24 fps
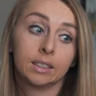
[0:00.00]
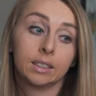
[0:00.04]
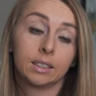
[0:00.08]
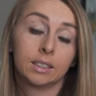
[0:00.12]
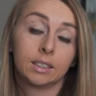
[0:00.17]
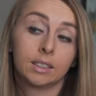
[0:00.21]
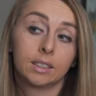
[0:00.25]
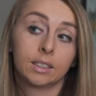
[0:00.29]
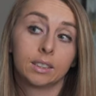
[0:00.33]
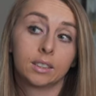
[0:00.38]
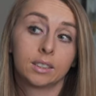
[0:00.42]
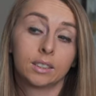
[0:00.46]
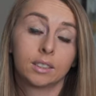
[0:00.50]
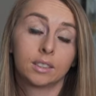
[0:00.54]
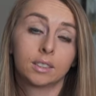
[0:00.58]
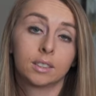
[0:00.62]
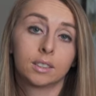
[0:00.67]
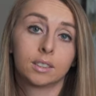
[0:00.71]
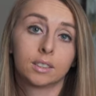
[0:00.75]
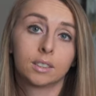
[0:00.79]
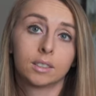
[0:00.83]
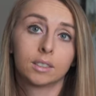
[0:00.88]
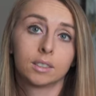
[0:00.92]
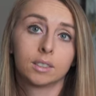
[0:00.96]

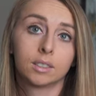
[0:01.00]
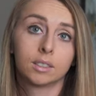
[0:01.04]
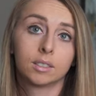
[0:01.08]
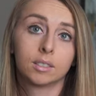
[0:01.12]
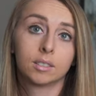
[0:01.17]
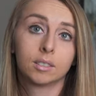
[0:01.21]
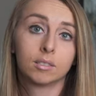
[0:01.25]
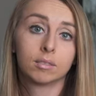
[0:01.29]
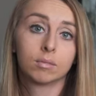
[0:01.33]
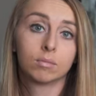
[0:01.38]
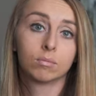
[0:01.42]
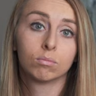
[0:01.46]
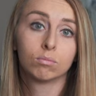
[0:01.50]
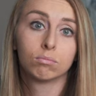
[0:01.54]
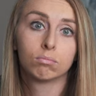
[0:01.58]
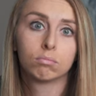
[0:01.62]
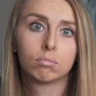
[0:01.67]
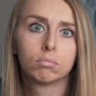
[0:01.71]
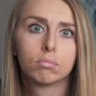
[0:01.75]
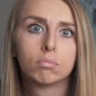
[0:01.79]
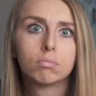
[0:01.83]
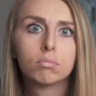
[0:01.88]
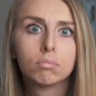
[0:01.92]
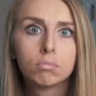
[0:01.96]

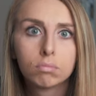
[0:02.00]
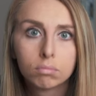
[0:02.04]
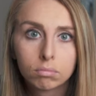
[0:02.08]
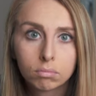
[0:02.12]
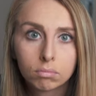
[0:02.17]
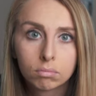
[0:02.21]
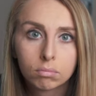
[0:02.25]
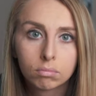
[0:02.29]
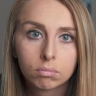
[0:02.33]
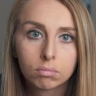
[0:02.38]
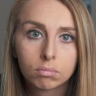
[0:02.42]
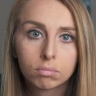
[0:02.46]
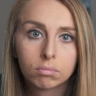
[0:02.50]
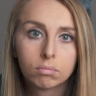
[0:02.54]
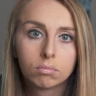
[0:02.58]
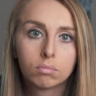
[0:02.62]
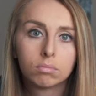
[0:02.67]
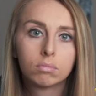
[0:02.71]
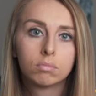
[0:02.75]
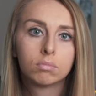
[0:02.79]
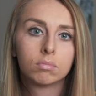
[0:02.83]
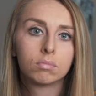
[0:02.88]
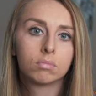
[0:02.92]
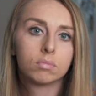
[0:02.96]

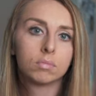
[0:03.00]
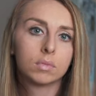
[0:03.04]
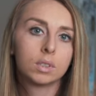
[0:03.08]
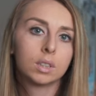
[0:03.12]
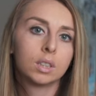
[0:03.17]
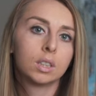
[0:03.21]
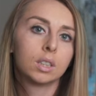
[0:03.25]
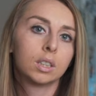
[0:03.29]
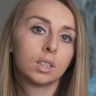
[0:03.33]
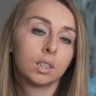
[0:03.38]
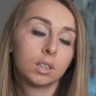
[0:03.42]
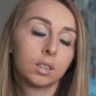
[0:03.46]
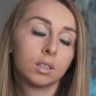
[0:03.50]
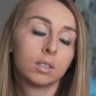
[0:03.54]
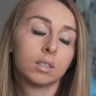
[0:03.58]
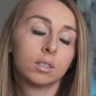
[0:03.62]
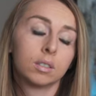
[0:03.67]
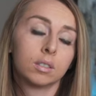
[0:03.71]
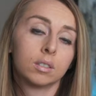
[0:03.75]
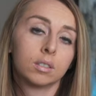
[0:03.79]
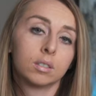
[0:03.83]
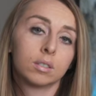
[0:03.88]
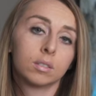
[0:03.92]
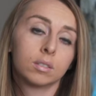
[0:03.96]

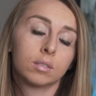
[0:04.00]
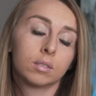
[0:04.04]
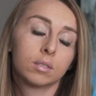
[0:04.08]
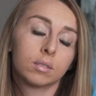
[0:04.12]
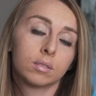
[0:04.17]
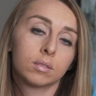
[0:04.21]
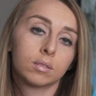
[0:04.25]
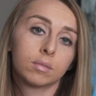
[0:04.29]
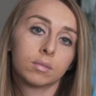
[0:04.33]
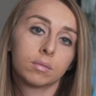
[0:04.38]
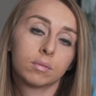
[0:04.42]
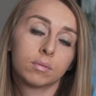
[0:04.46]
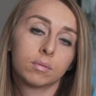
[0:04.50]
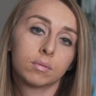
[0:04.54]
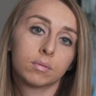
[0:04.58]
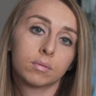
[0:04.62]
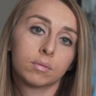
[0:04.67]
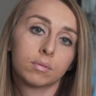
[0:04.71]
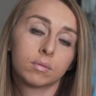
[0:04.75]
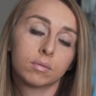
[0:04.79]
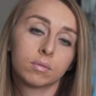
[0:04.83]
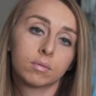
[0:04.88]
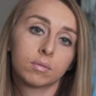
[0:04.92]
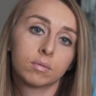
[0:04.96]

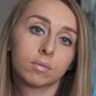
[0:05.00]
(silent)